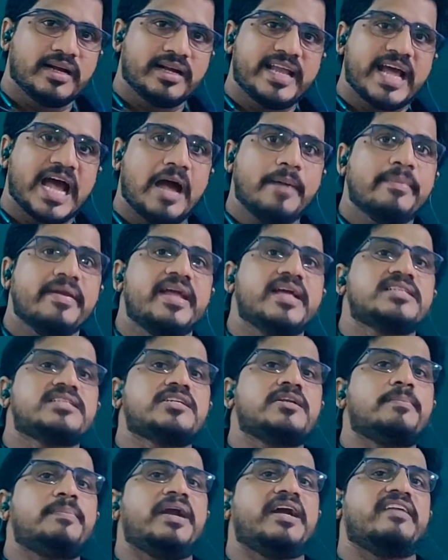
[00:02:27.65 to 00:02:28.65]

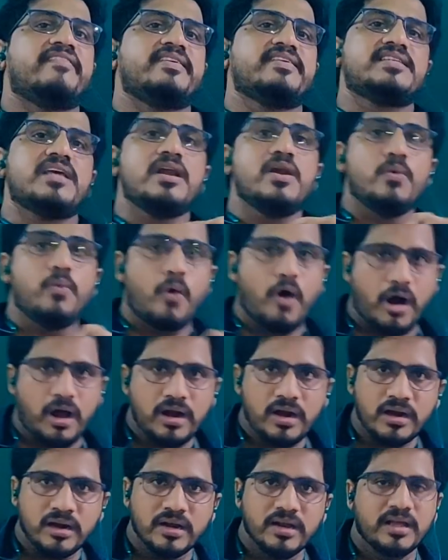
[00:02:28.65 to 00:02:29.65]
damaged blood vessel
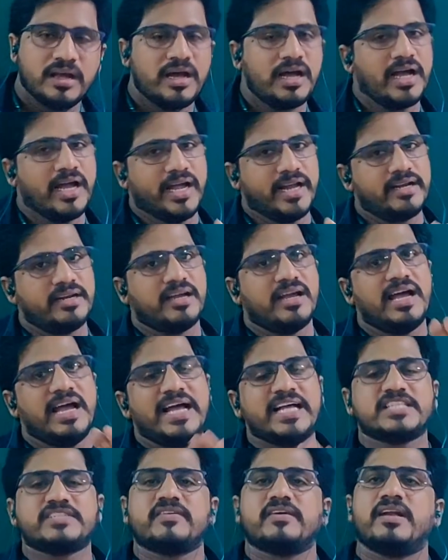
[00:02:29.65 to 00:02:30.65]
wall and
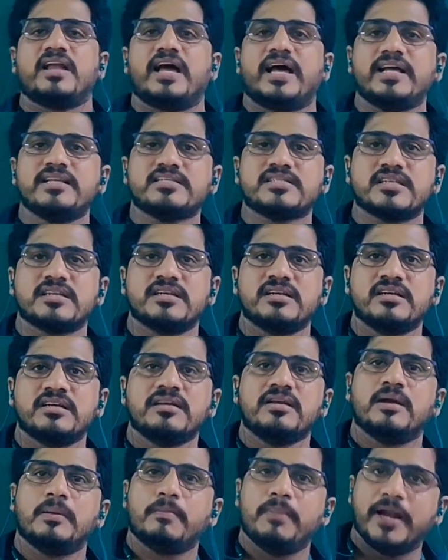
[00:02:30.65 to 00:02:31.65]
as well as
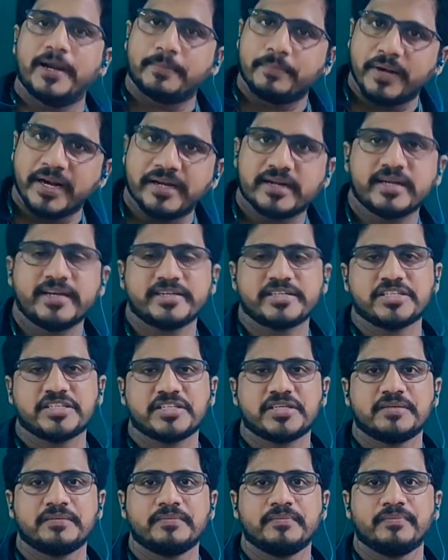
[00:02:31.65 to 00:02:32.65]
blood
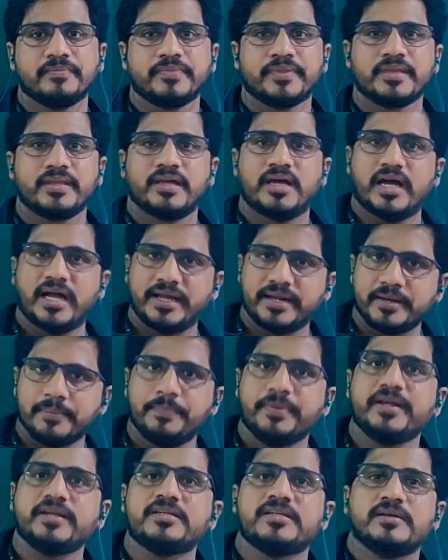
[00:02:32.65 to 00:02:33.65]
platelets. I
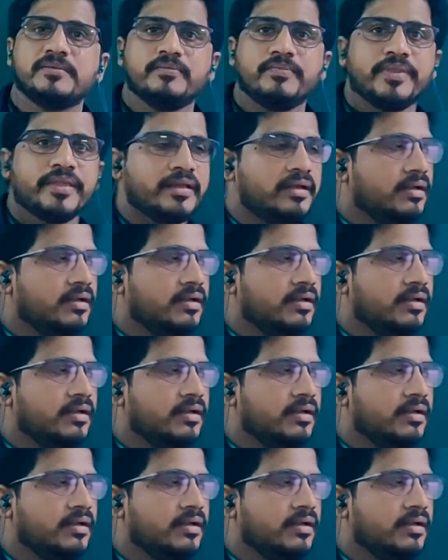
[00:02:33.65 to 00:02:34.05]
repeat,